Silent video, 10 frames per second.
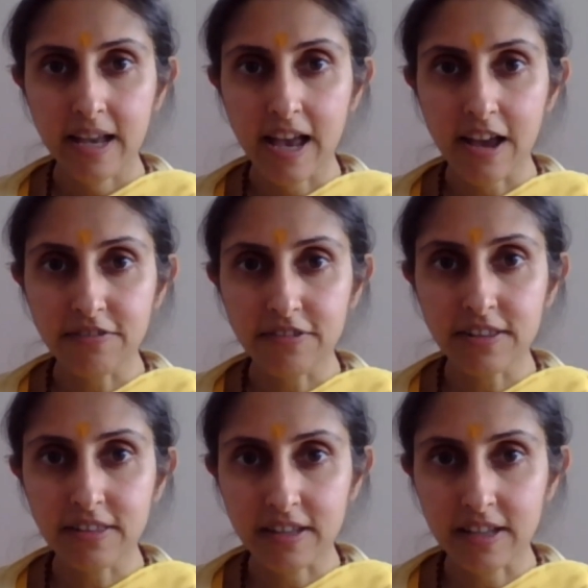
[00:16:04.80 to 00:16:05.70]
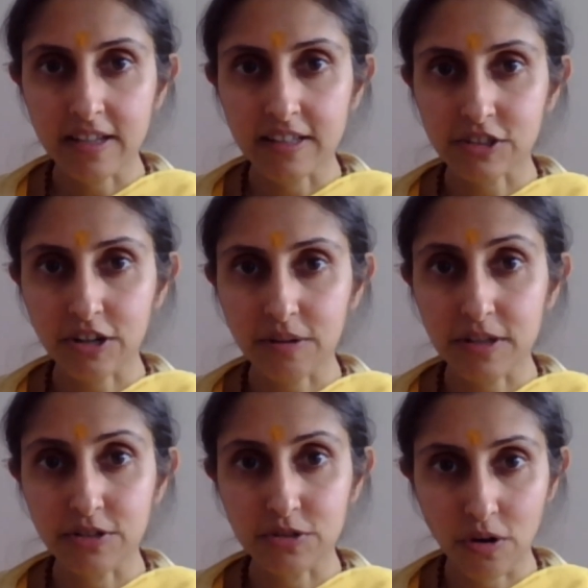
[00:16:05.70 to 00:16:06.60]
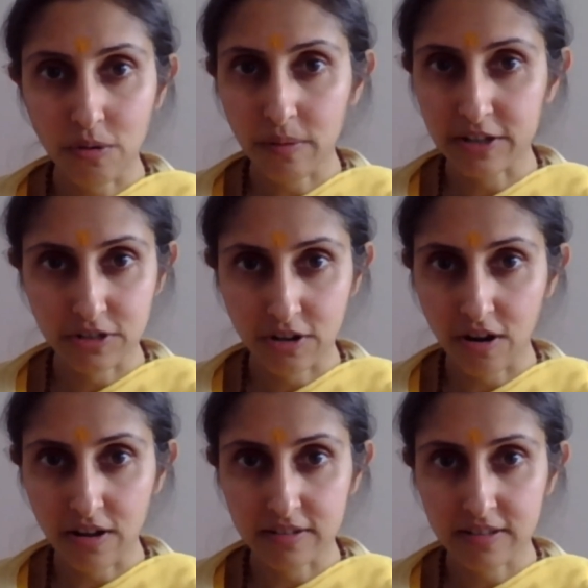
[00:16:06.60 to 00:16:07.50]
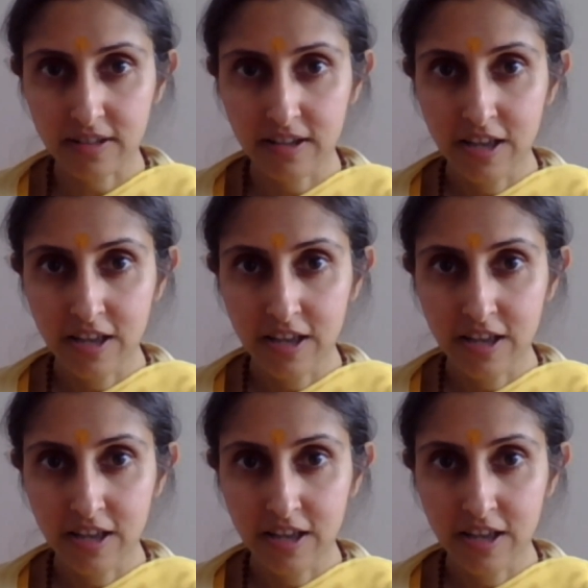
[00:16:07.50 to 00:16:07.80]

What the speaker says: Everything is going to be a doorway to God.